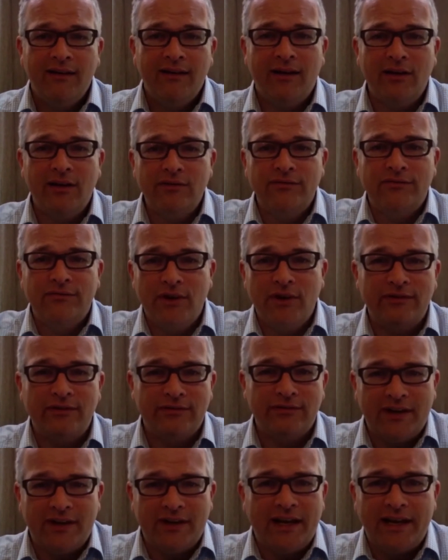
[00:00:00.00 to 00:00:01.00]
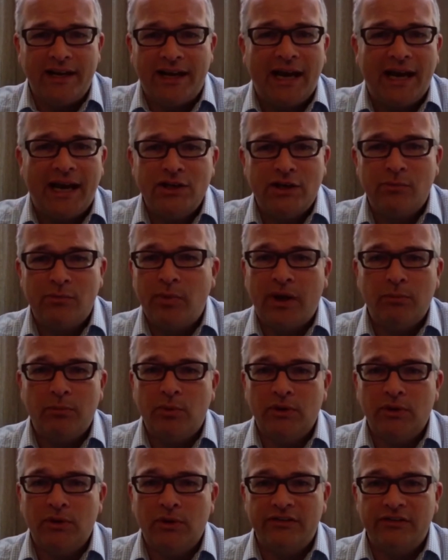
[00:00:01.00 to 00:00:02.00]
of engaging
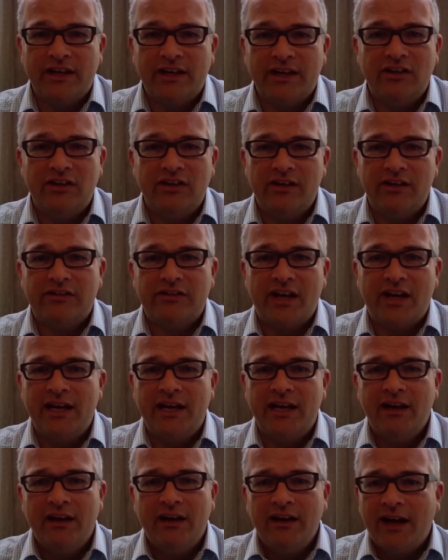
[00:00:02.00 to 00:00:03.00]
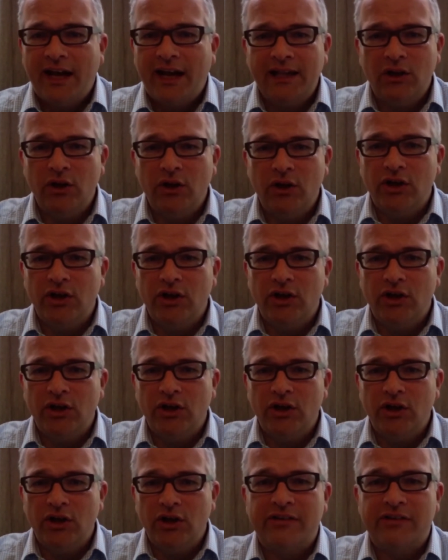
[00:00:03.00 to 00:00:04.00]
people, is actually to say, hey, look, you're
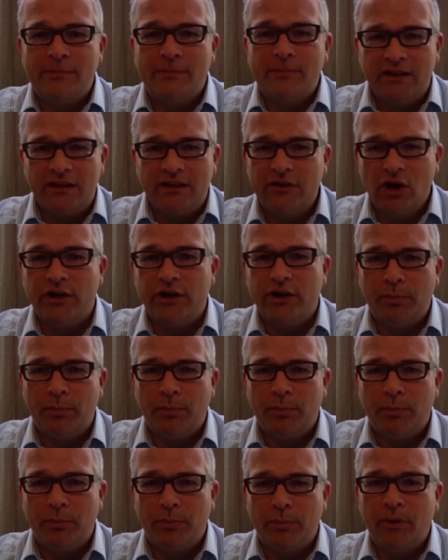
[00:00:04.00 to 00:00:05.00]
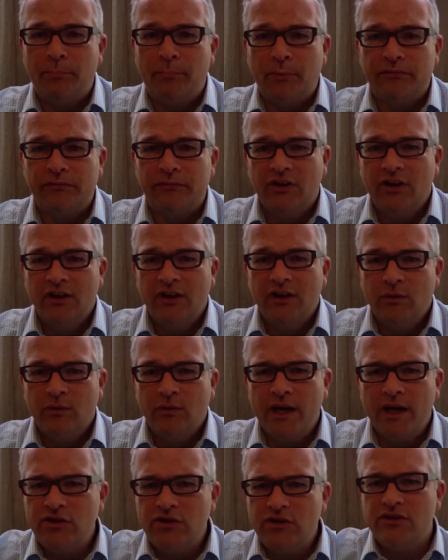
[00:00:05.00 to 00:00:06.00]
doing something that's not your purpose. Why
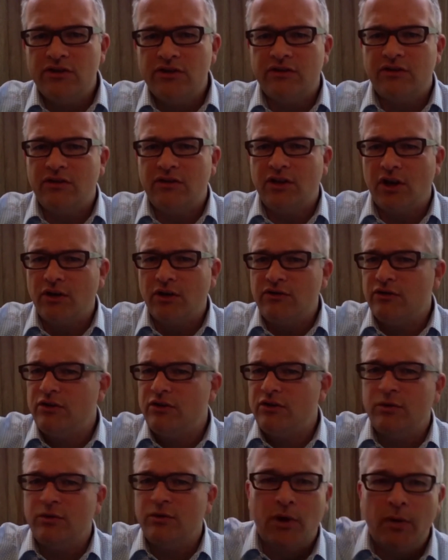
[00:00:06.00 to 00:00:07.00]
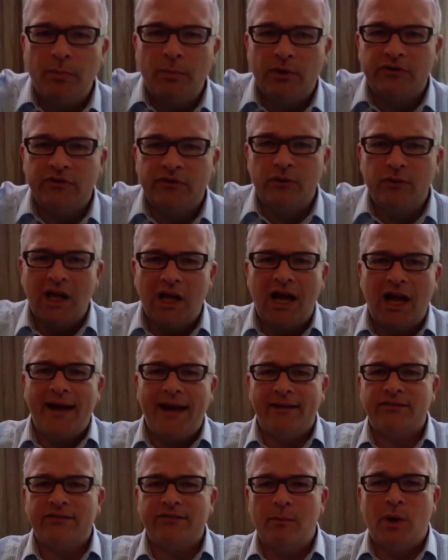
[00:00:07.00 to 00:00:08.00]
don't you just go do your purpose, and we'll
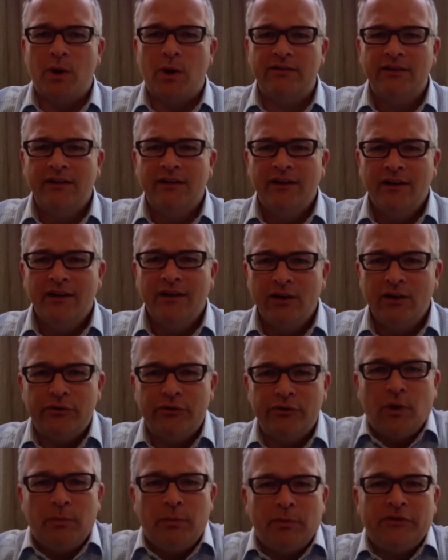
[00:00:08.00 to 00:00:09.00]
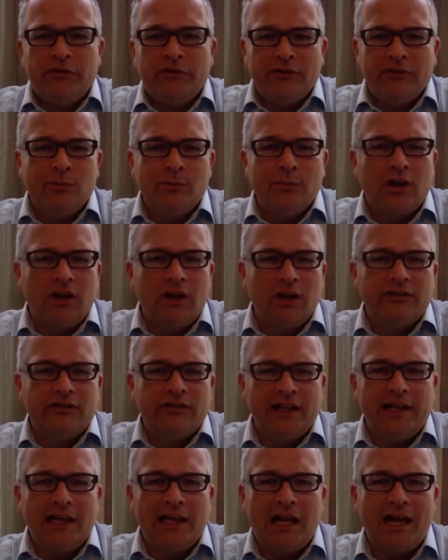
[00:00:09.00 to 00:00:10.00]
hire someone whose purpose is more
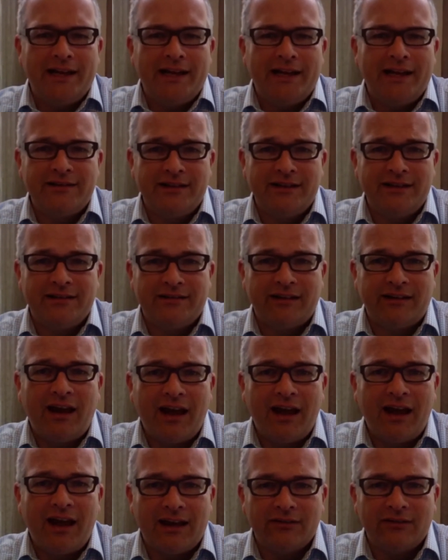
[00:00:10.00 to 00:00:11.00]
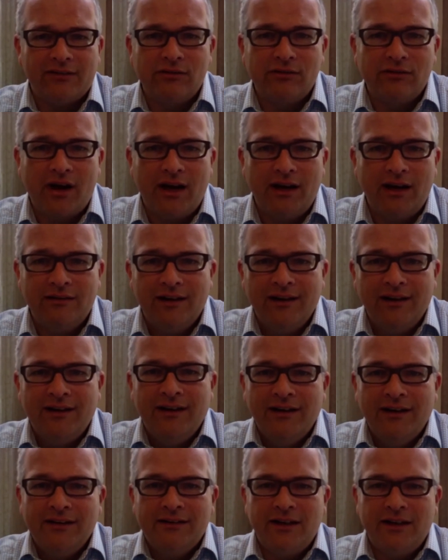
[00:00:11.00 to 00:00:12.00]
closely aligned to this task, right?
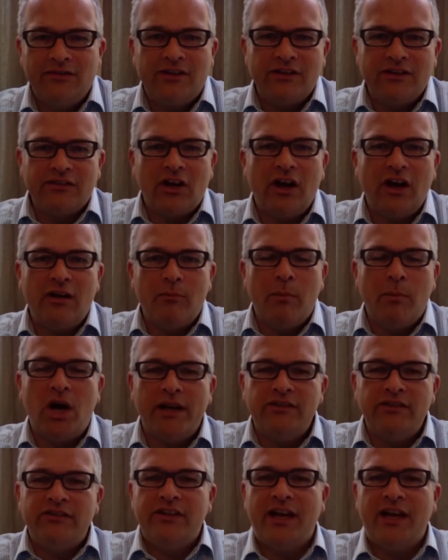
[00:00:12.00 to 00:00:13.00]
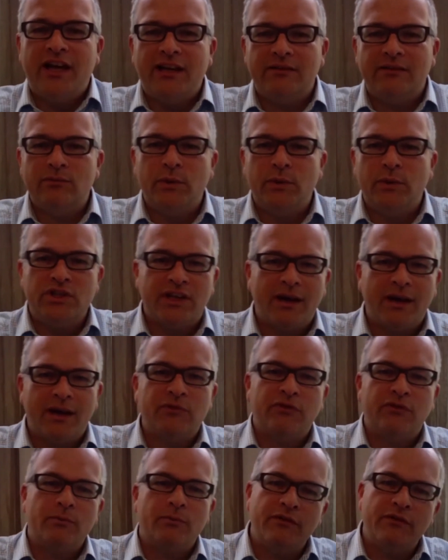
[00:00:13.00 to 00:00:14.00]
There's this kind of mindset which comes
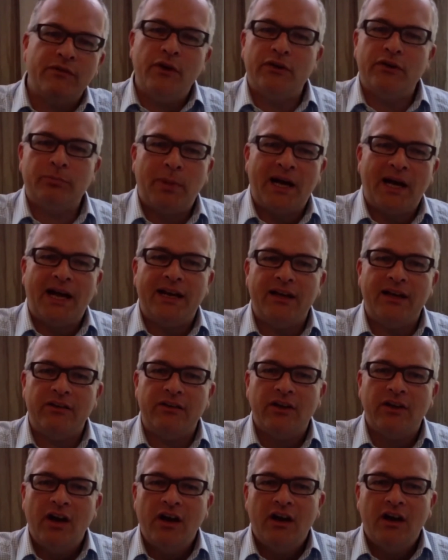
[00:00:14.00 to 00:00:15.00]
from the first part is,